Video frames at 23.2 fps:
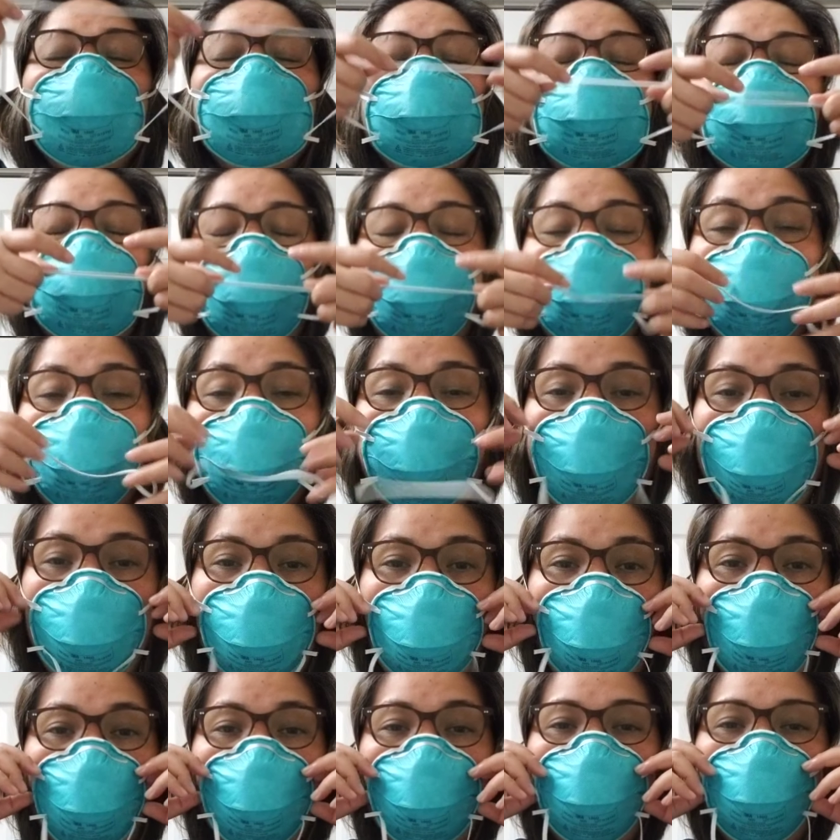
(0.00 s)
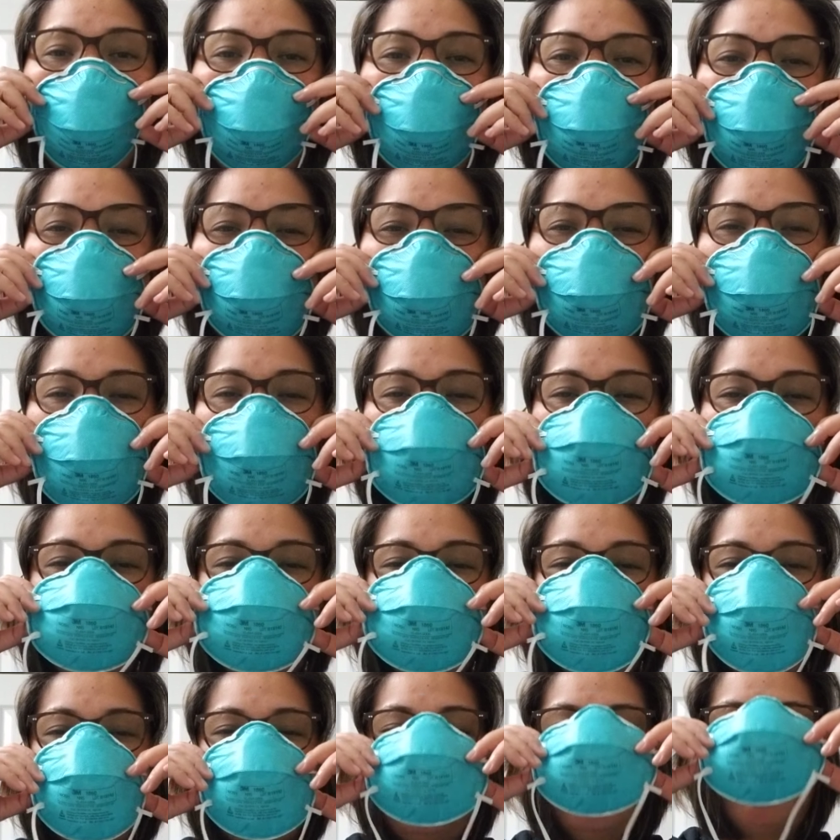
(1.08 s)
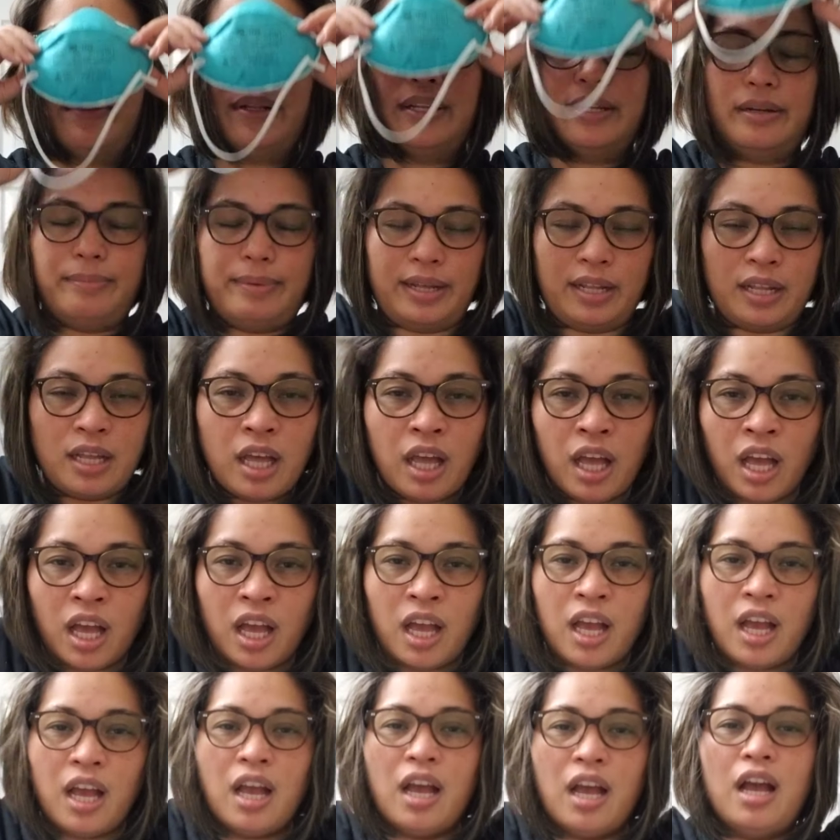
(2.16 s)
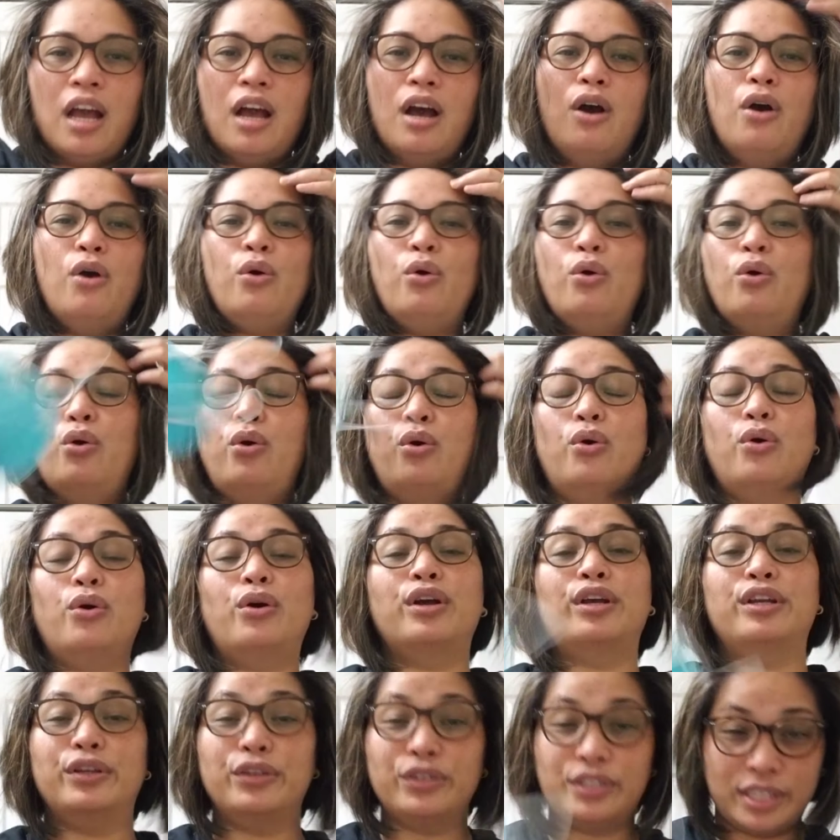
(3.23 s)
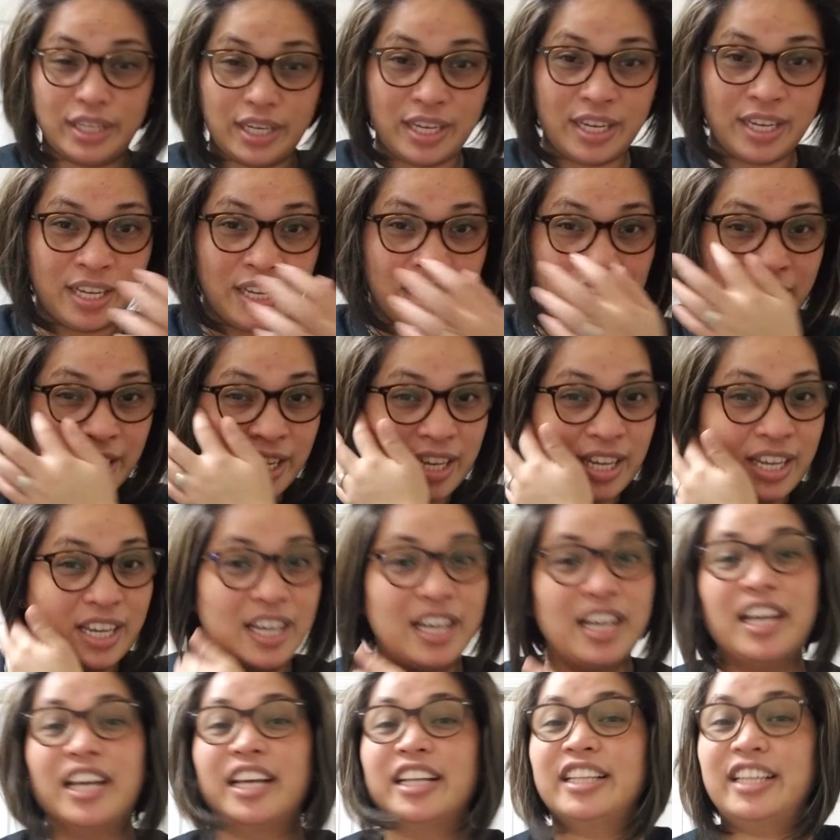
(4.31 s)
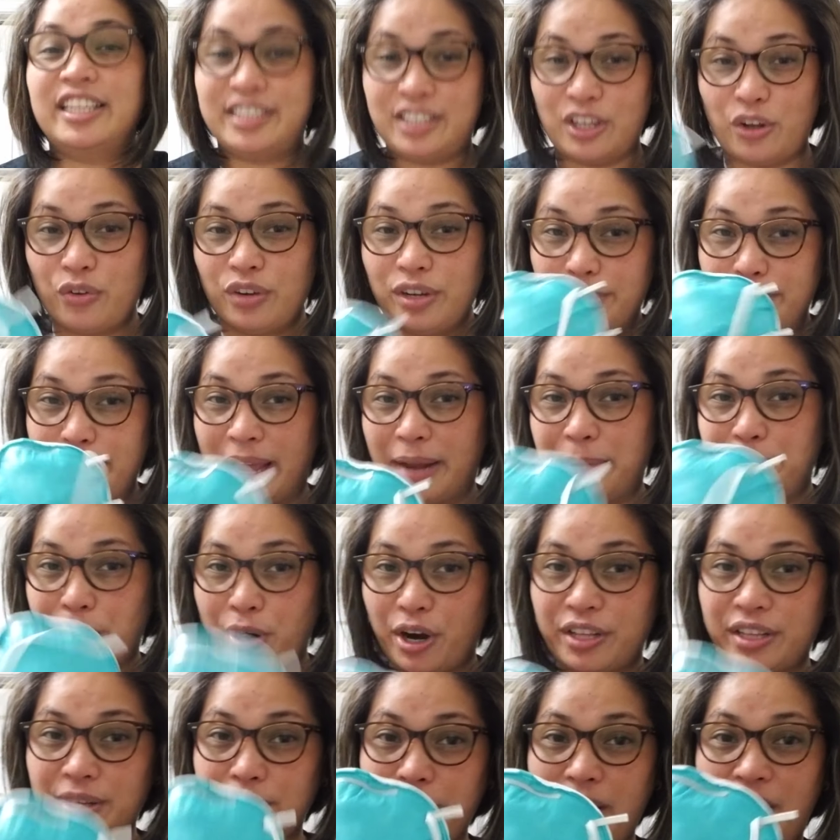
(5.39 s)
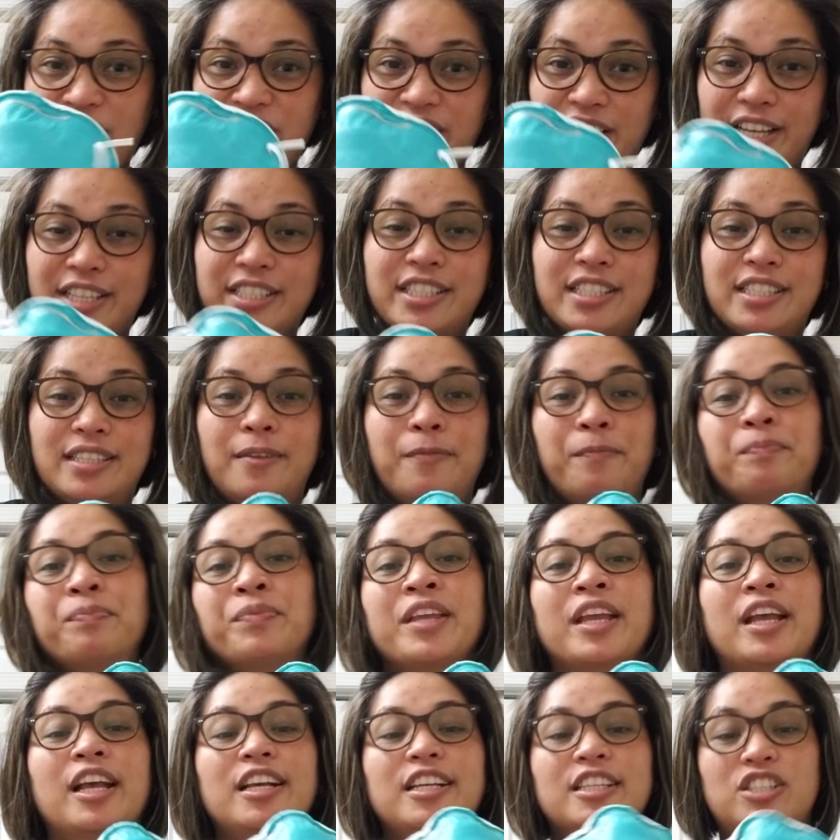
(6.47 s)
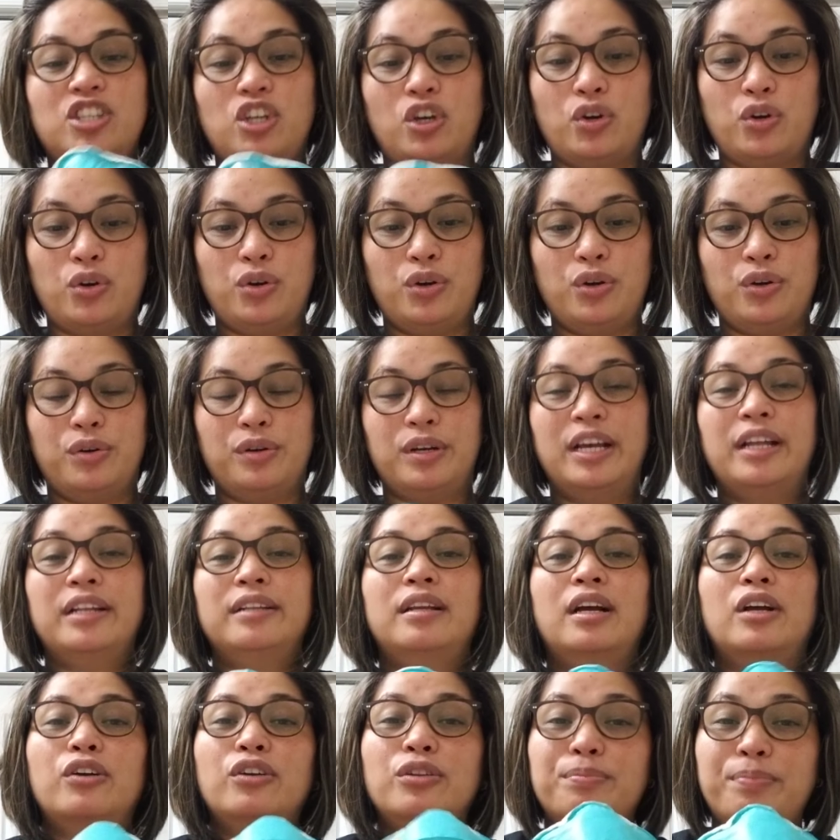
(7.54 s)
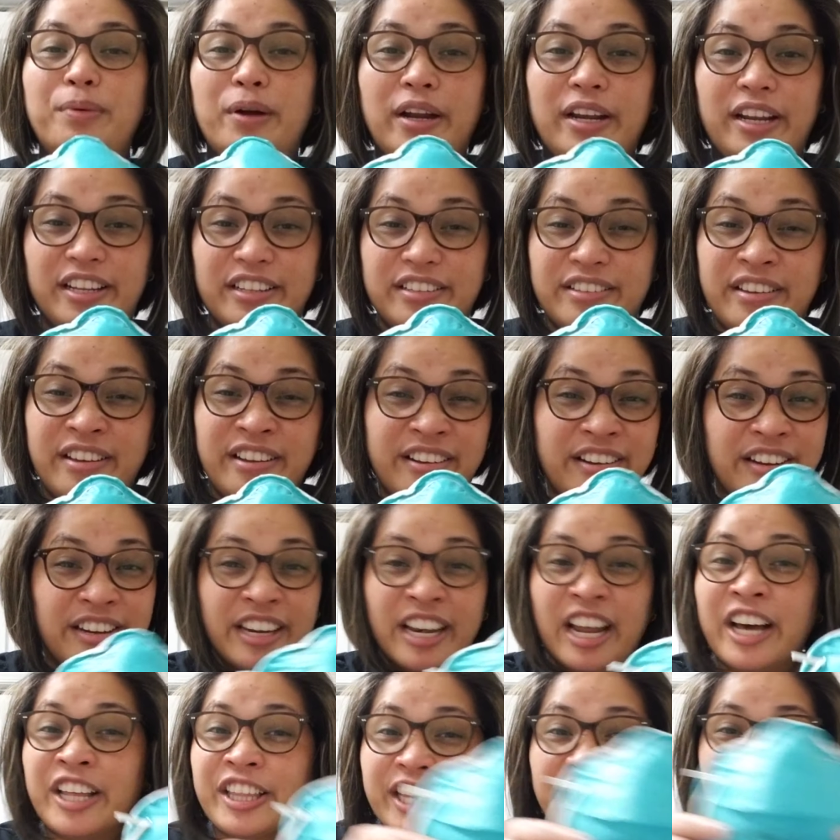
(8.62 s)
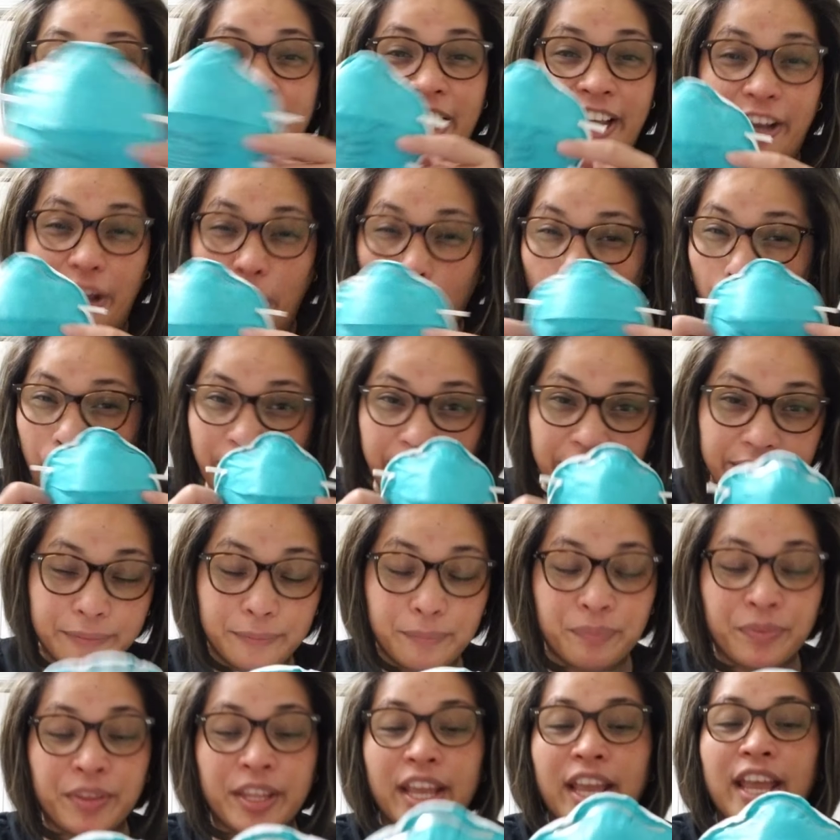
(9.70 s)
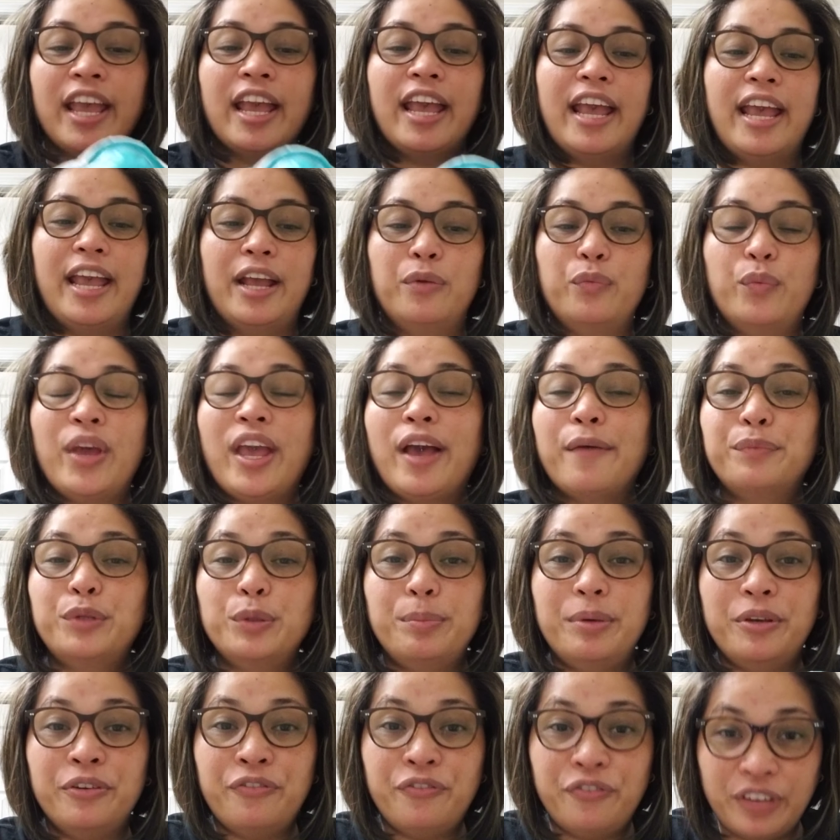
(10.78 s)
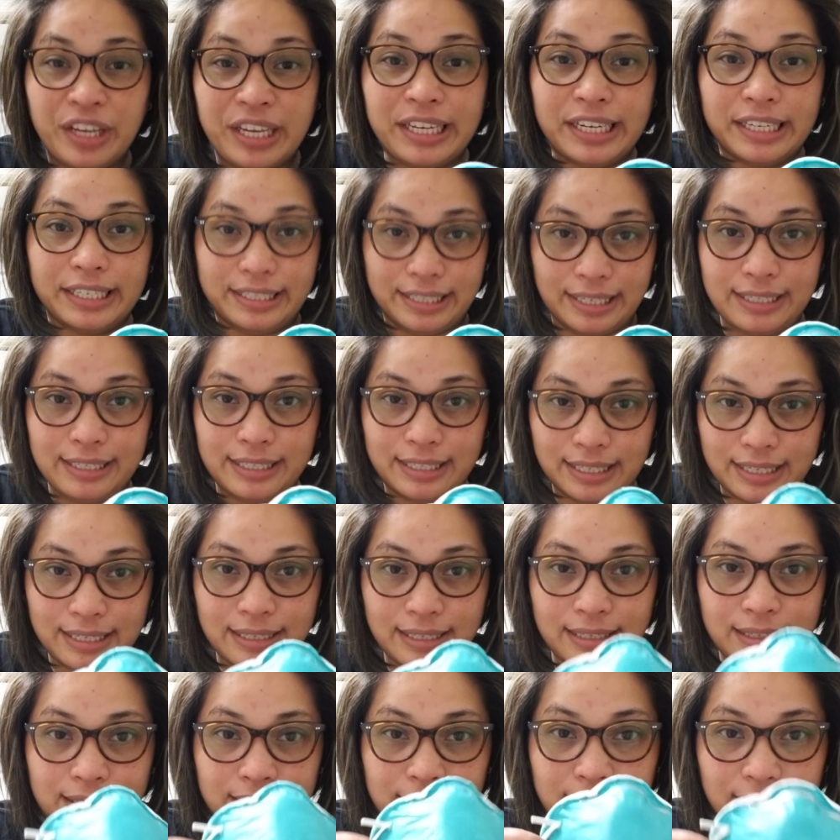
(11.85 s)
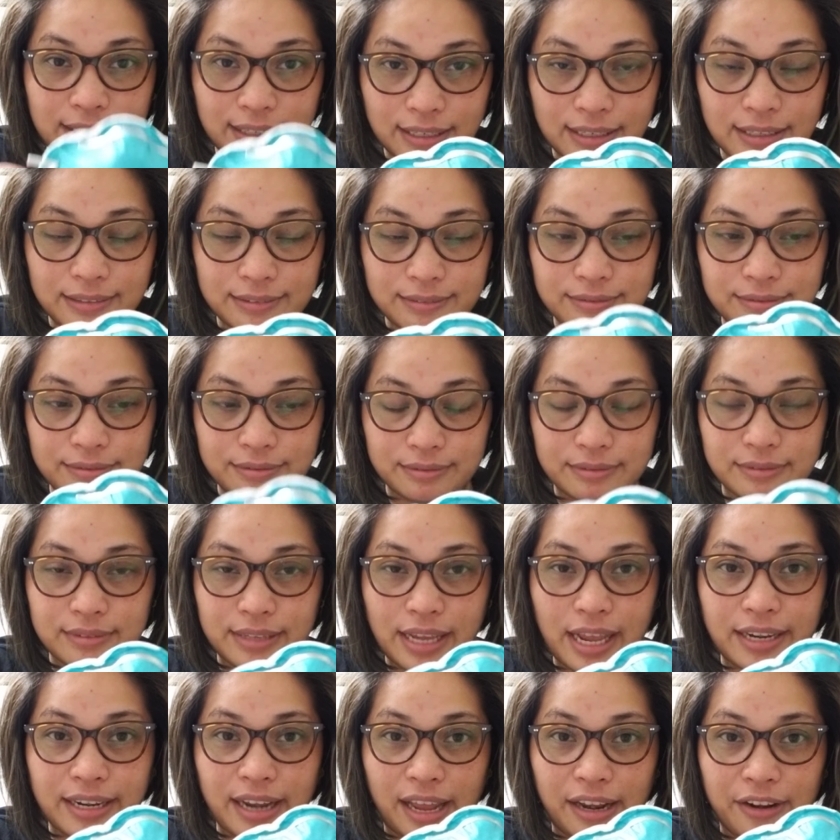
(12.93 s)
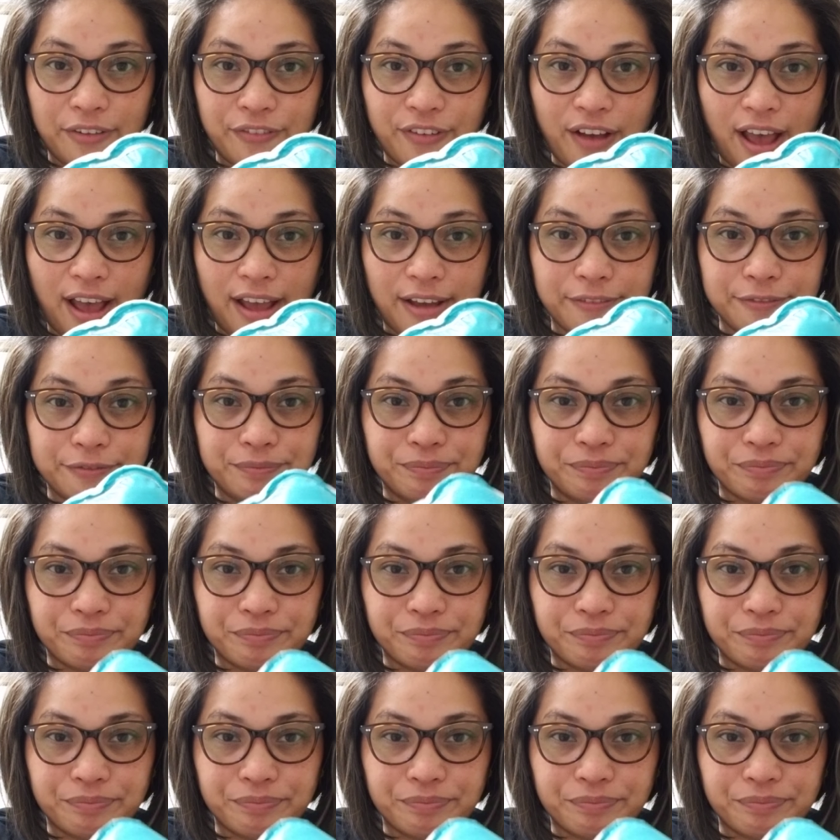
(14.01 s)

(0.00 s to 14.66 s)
let me remove it or loosen it up a little bit. Whew, you see? That's the only bad part about this. So, and the good part is nothing can go in. And we have to be fitted in the N95.